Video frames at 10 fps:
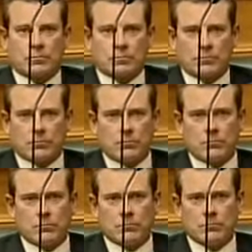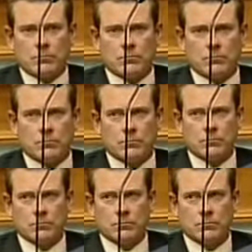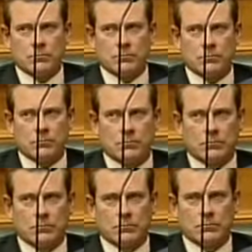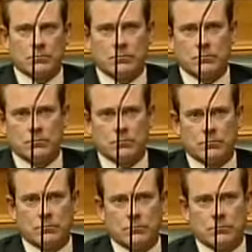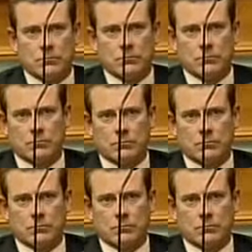No words are spoken by the person on screen.